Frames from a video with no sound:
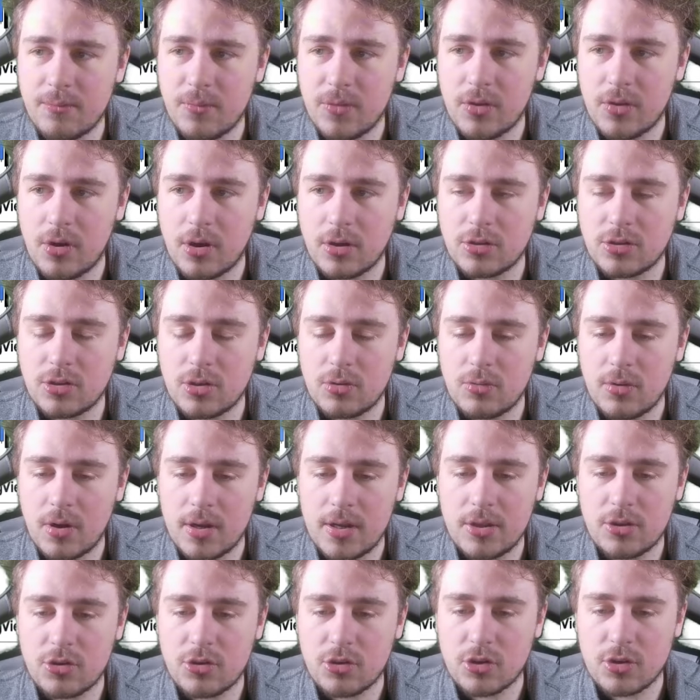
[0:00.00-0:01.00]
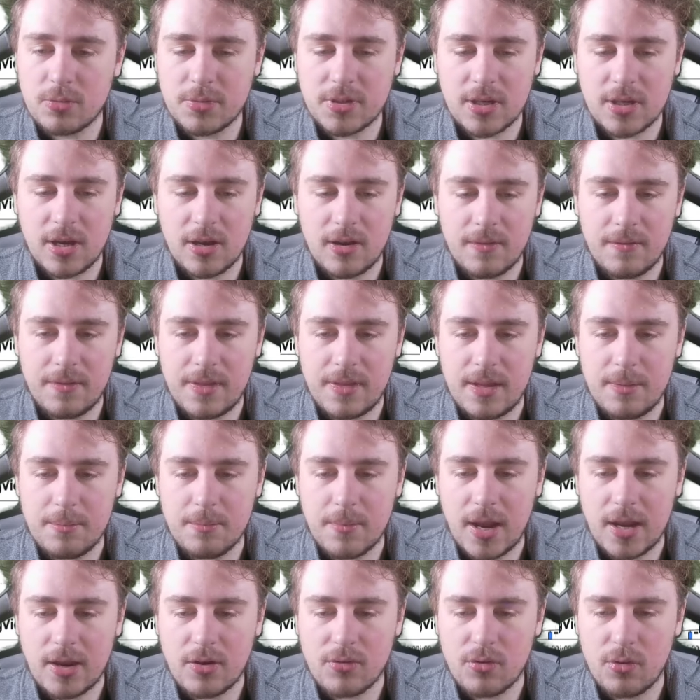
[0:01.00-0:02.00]
also in terms of the
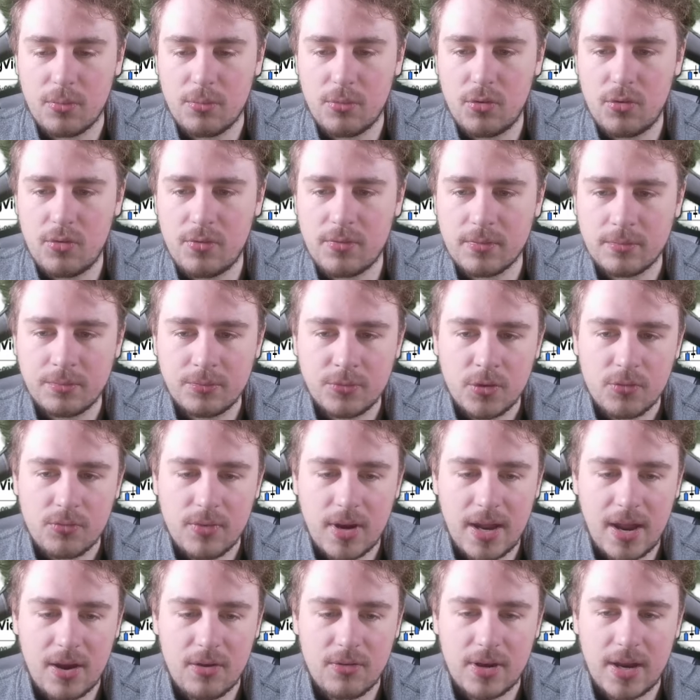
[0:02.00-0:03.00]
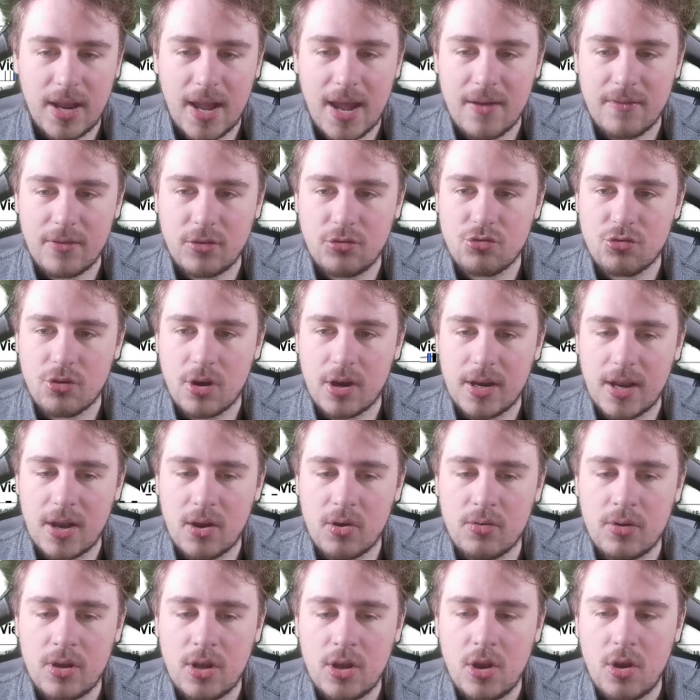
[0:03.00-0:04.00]
micro move, right? I already have it drawn
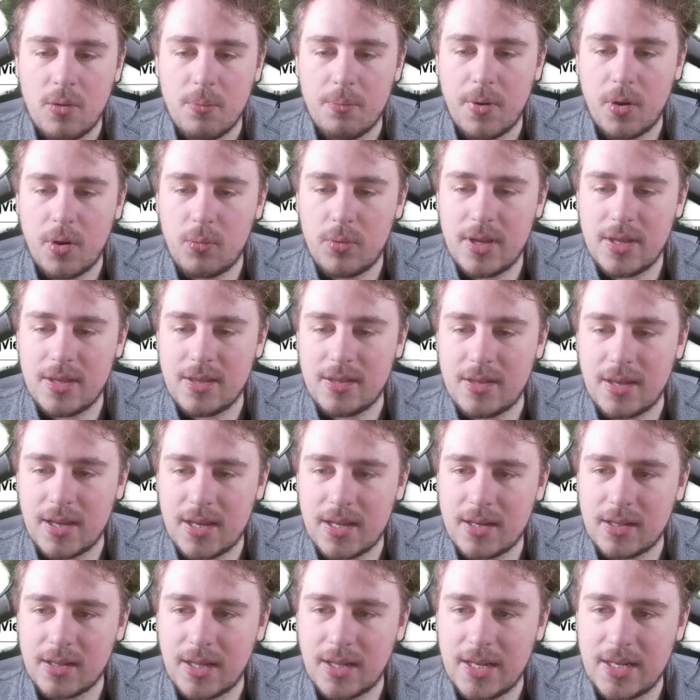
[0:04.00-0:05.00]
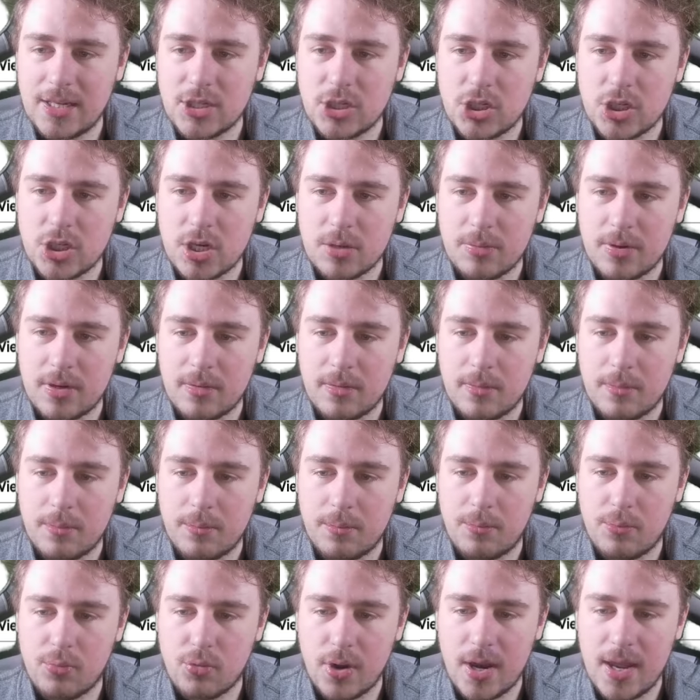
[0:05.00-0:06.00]
out, but we did, ladies and gentlemen,
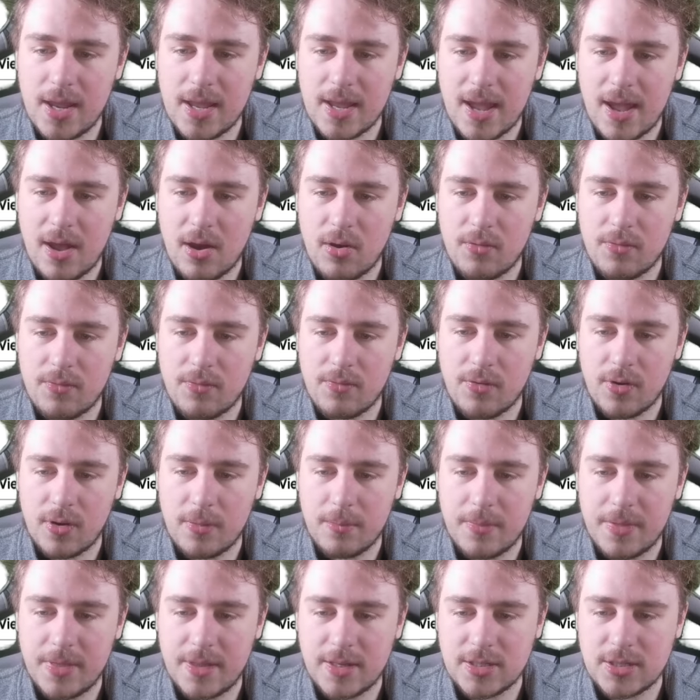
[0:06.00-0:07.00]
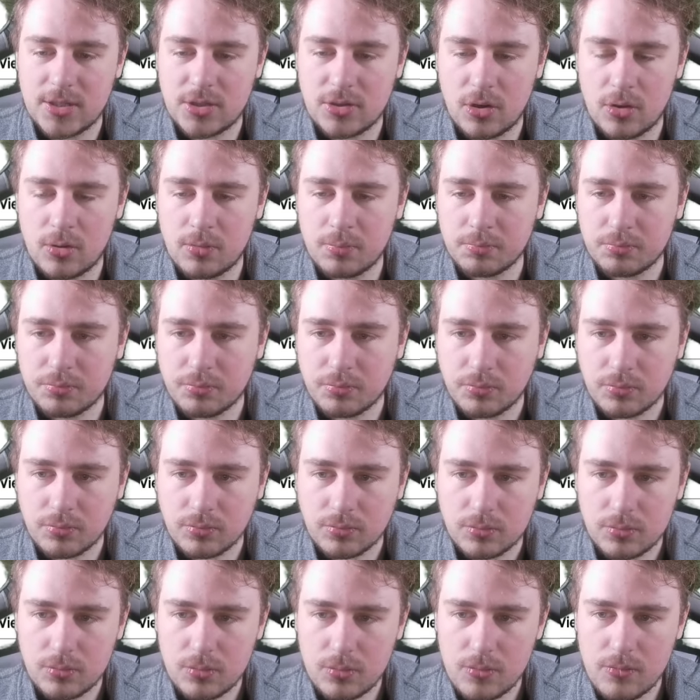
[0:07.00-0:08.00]
break out from this zone.
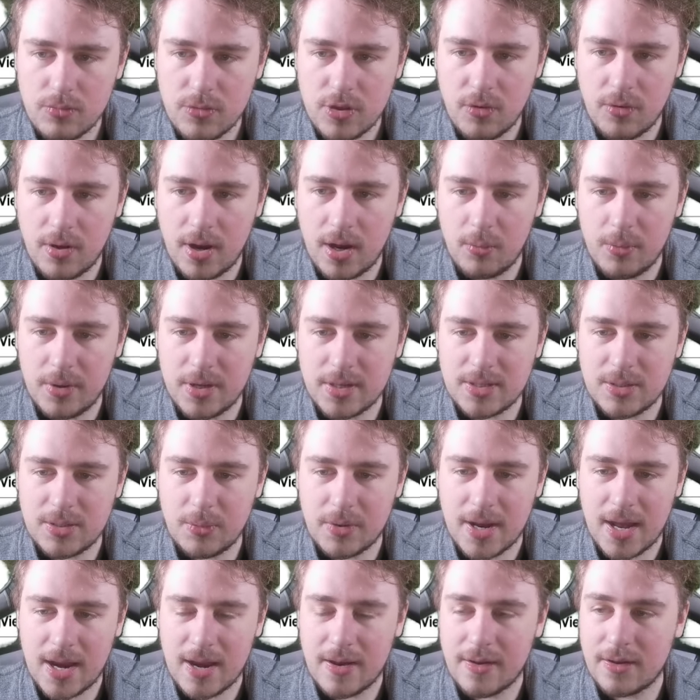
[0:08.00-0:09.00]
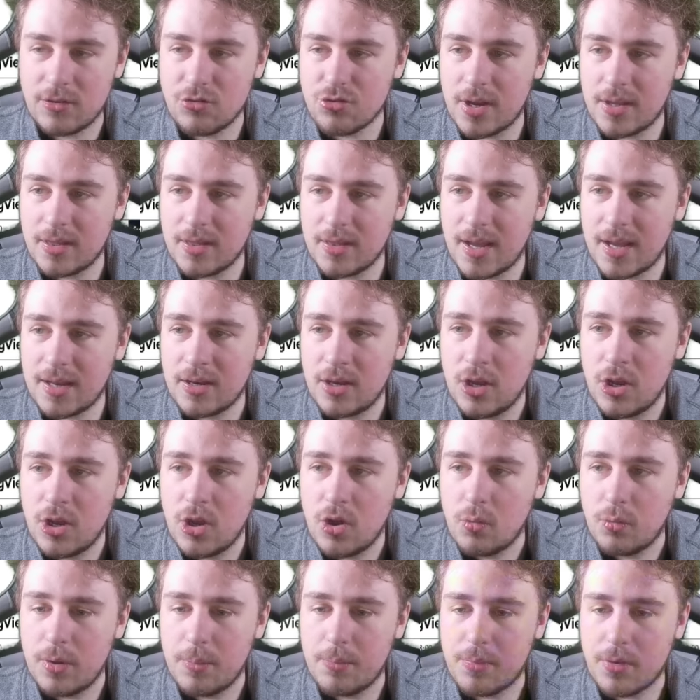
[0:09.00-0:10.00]
All right, we can see we're kind of at a trend line.
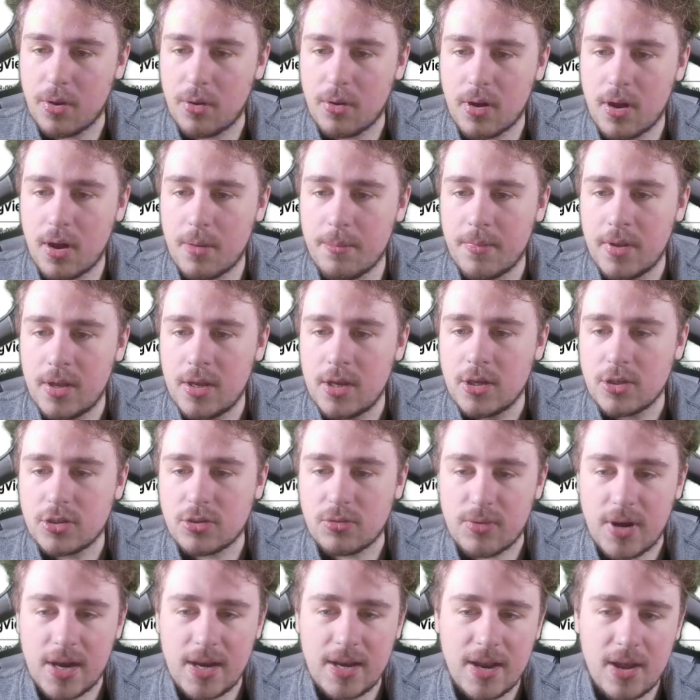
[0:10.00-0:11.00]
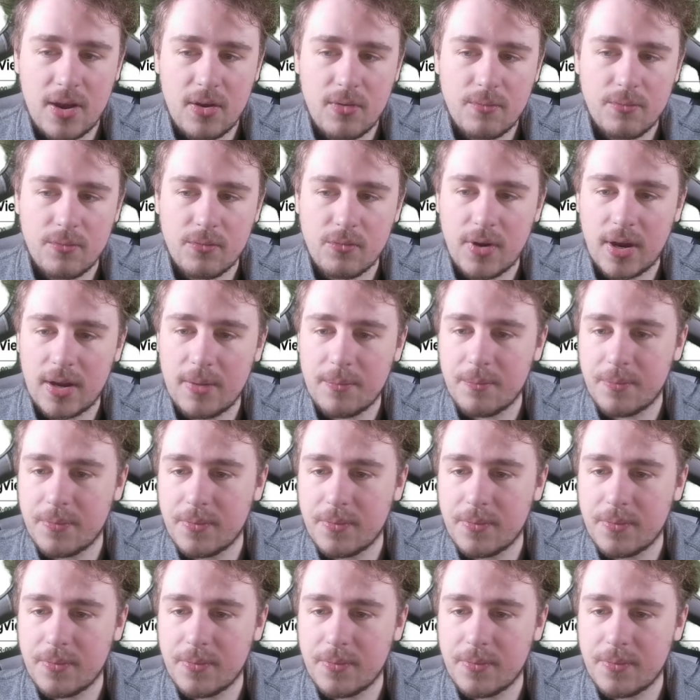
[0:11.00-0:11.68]
We broke up. So right now, right,